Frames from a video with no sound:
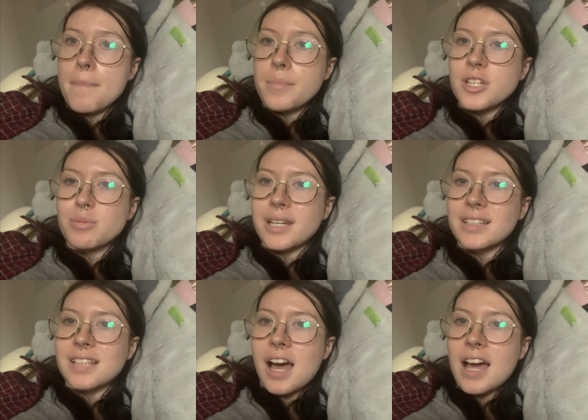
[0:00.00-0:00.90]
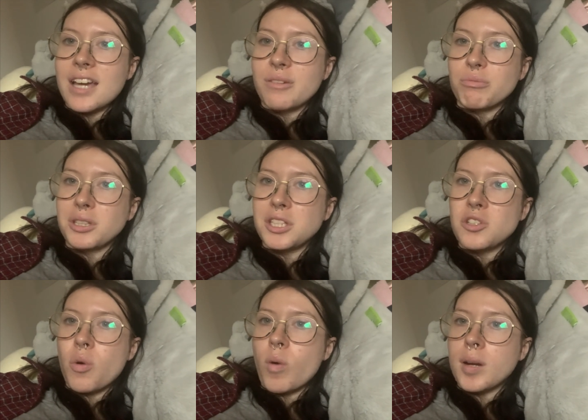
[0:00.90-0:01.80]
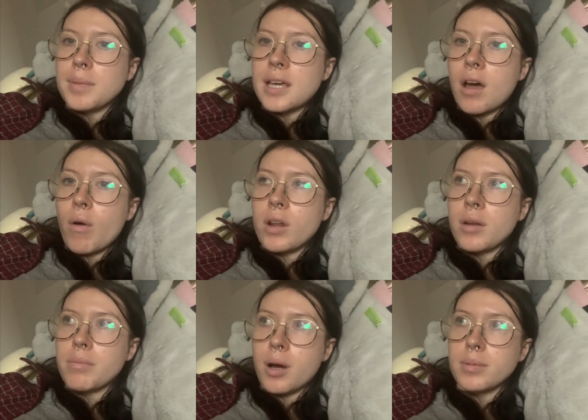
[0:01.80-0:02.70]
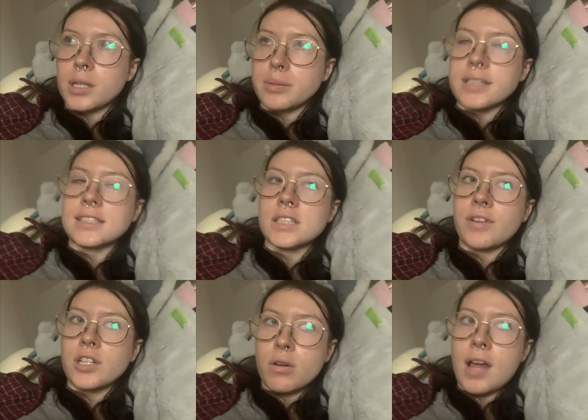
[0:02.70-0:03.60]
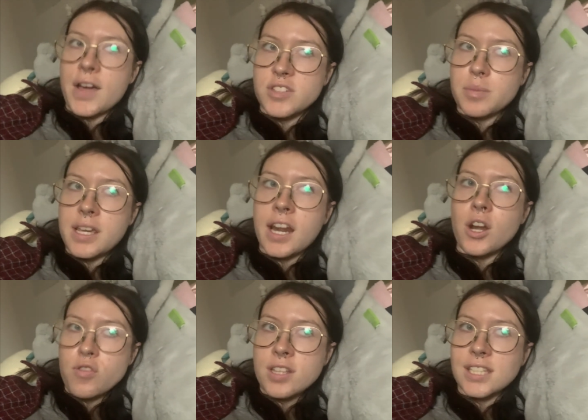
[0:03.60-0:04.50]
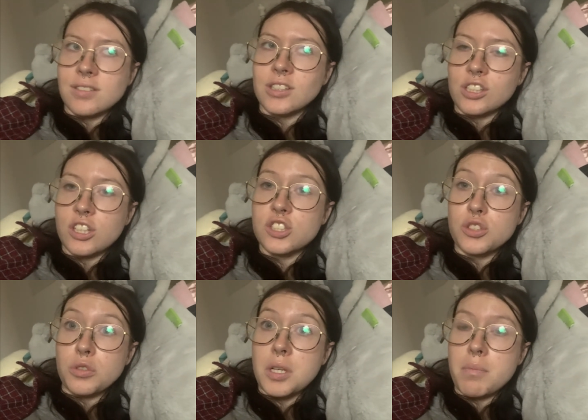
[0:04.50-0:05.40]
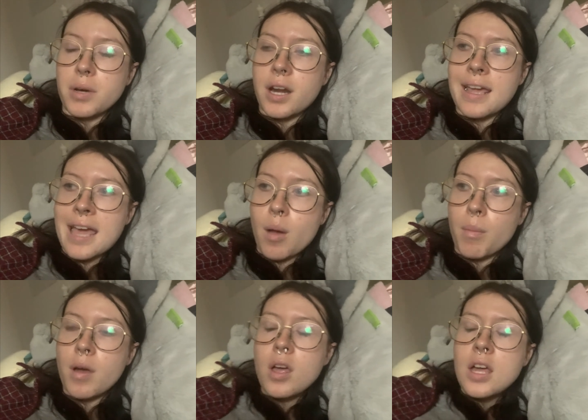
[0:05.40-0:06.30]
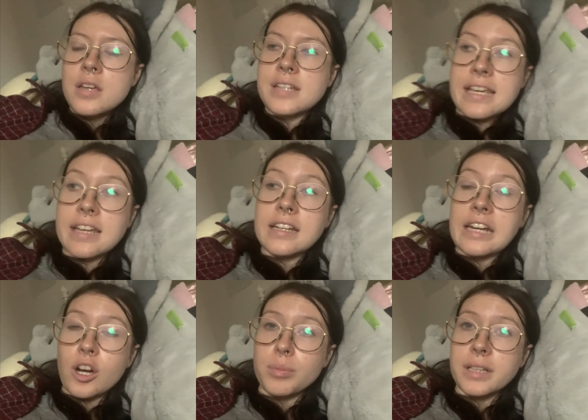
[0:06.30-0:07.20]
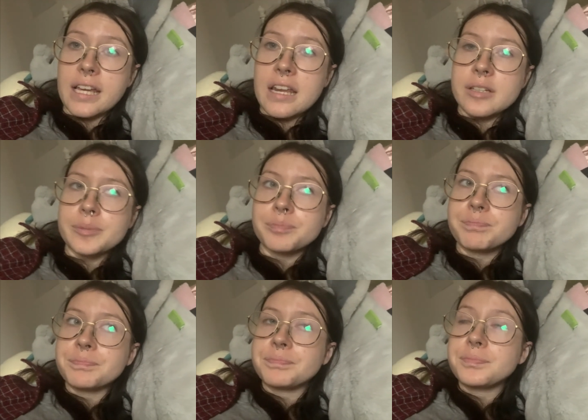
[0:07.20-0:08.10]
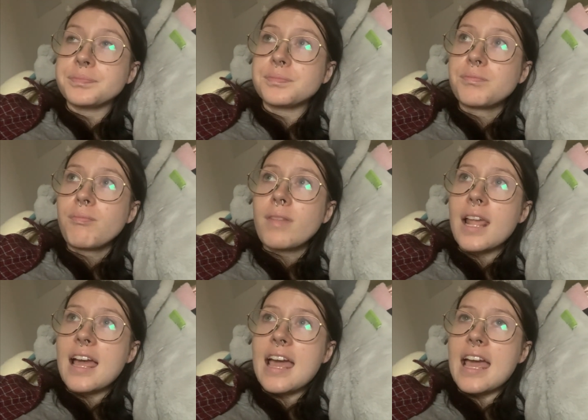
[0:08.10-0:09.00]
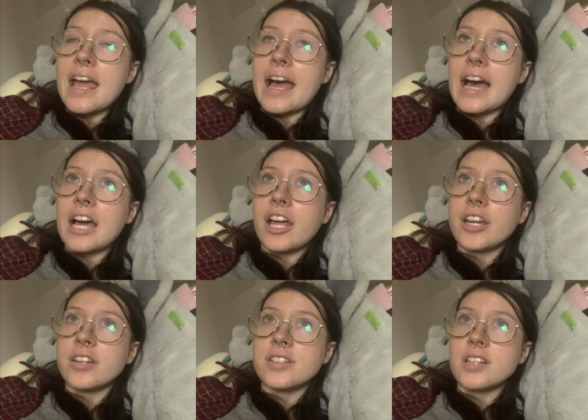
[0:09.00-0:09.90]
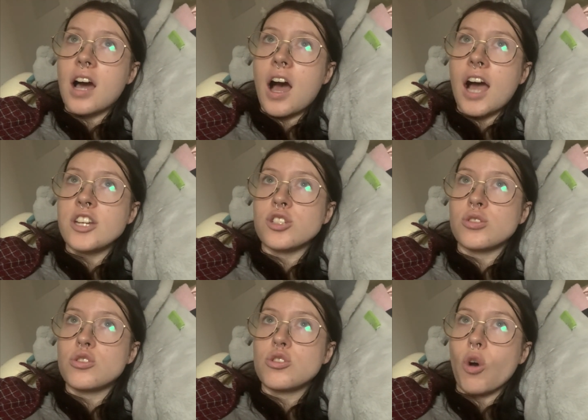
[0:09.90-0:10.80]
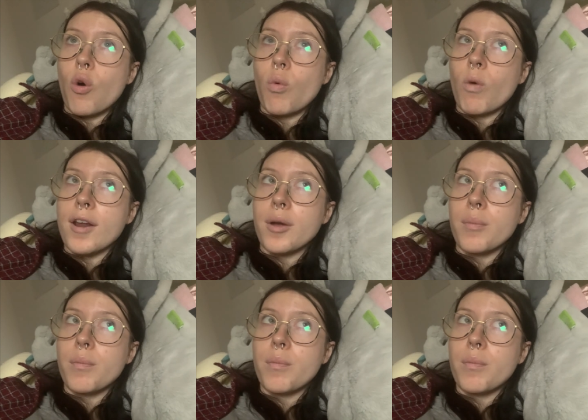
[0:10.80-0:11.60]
just because I really don't want to be out in public places if I don't have to be. And I know that sounds a little extreme, but I am taking an airplane and I just don't want to